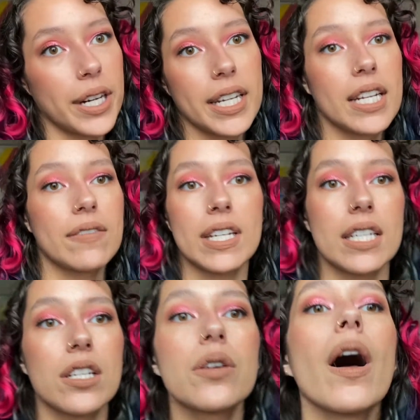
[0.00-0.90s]
I didn't even need
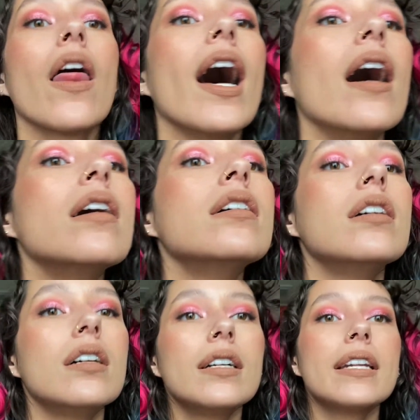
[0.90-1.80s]
to do all that.
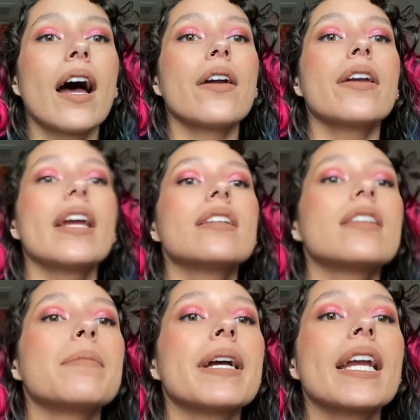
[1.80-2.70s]
Now you can't
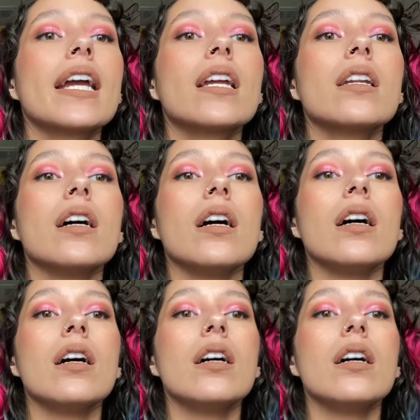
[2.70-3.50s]
see my candle.